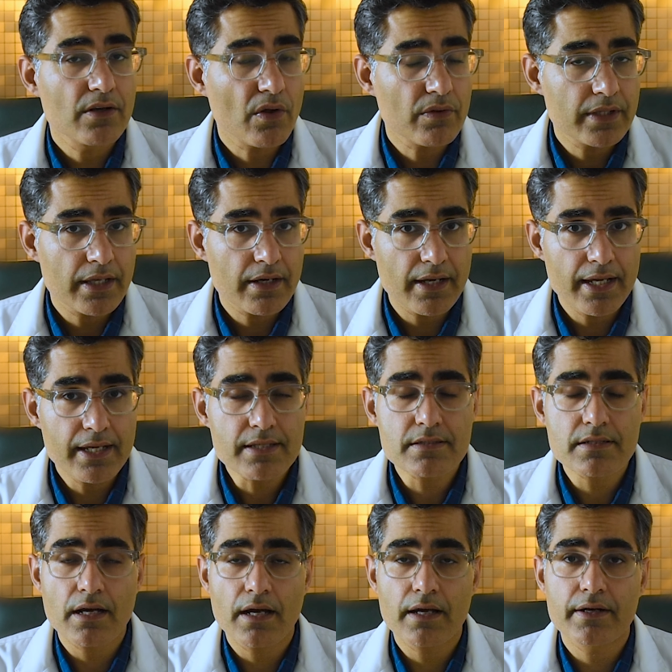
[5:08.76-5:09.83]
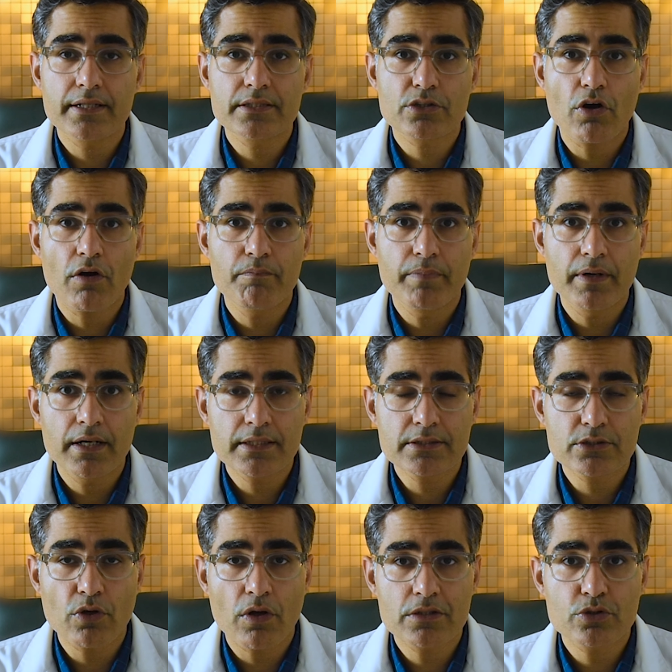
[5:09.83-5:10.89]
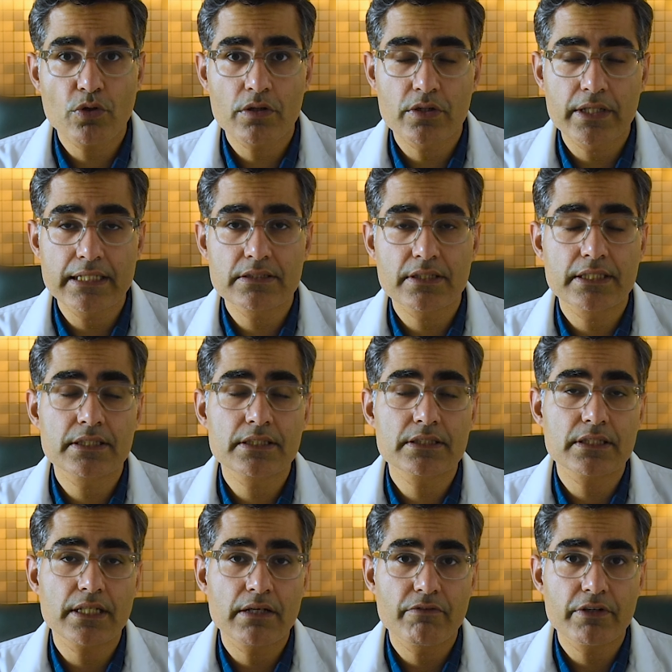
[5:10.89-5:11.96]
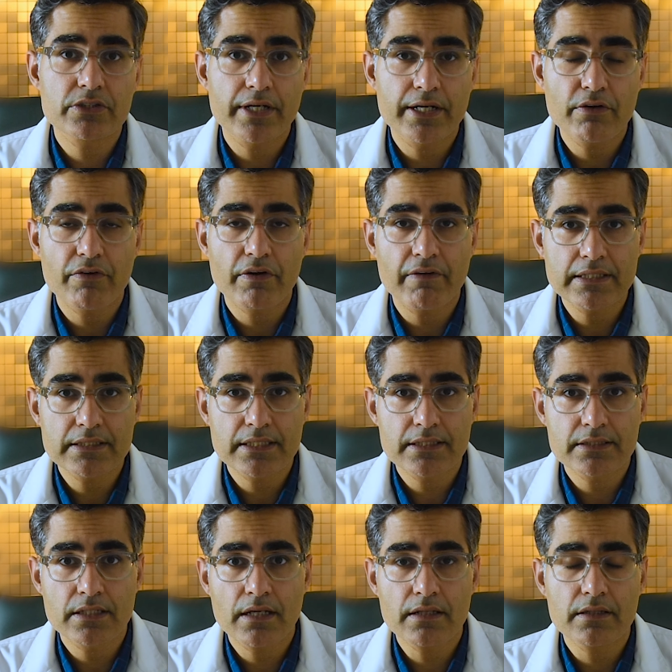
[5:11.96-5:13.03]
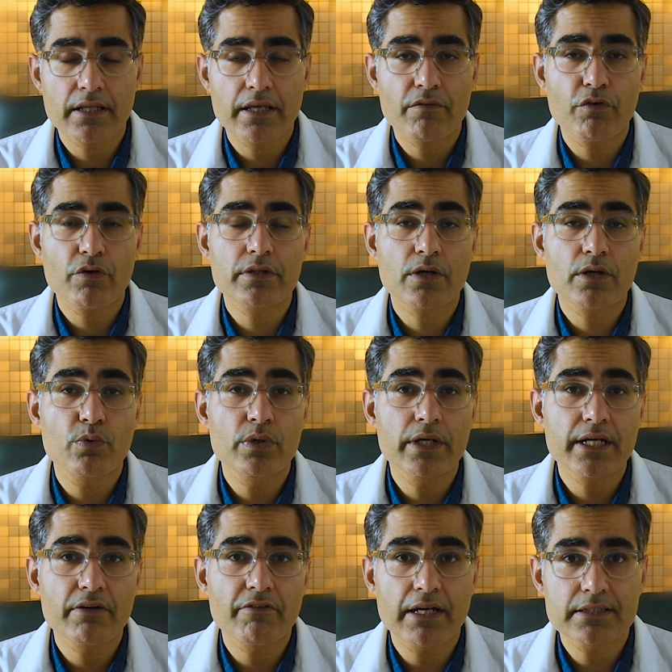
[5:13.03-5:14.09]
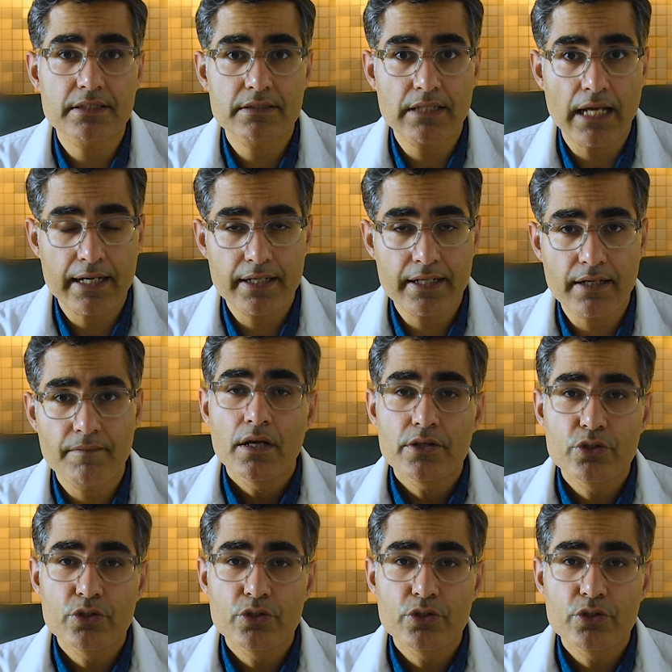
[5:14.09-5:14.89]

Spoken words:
Now there is a risk of burns also on these regions in which radiofrequency is done, therefore the cooling device is added.